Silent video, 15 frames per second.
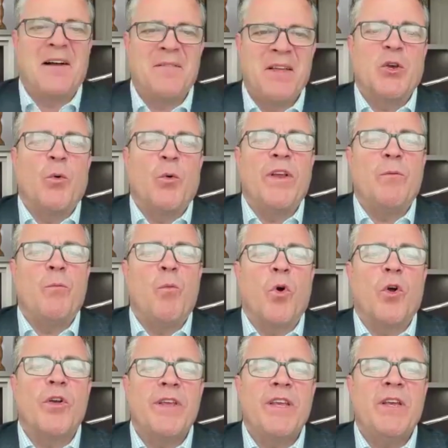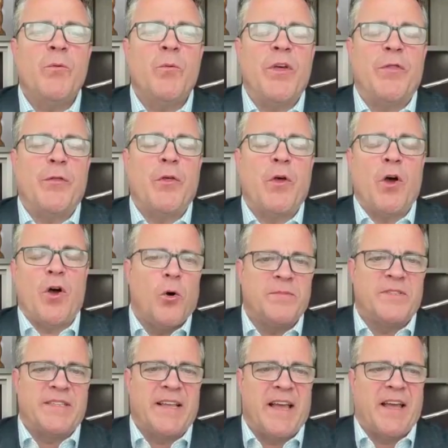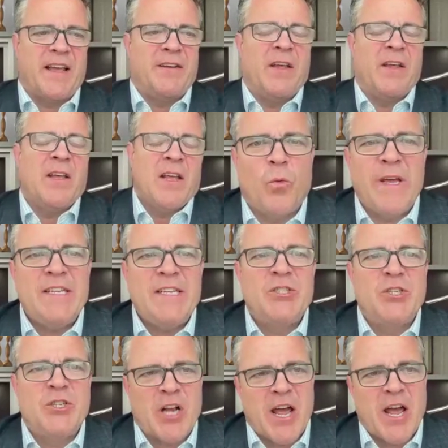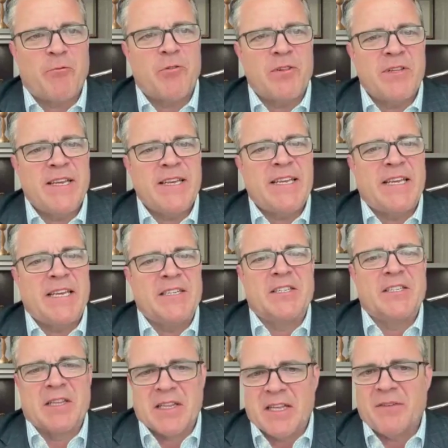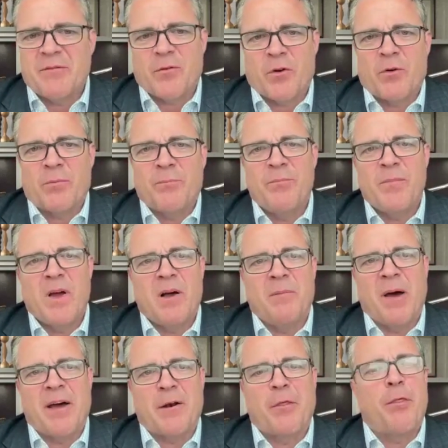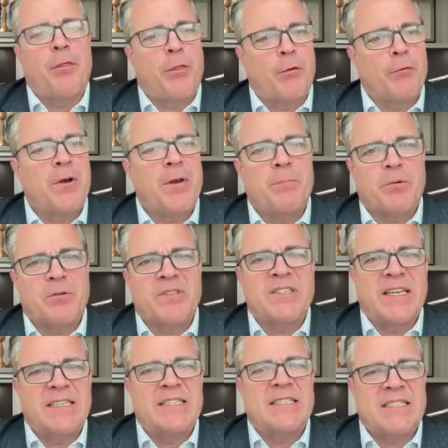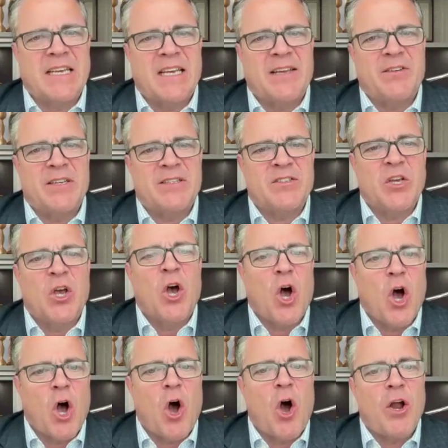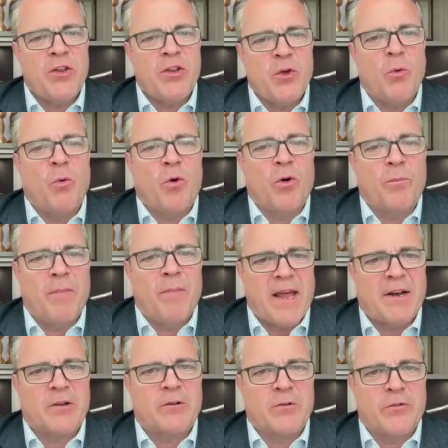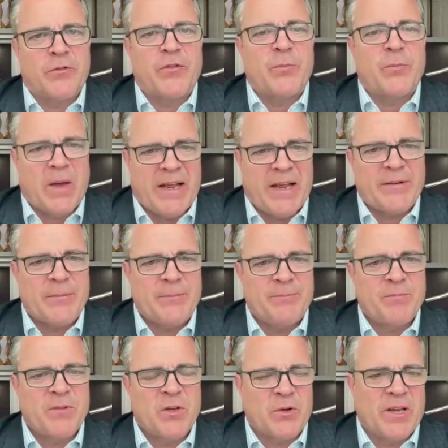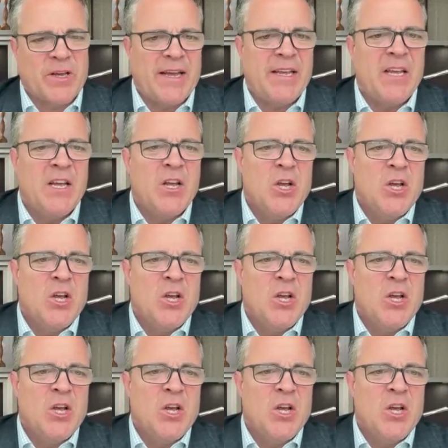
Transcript: Yeah, so when working with Homestead, we generally can deliver about a 30% savings on your medical spend, okay?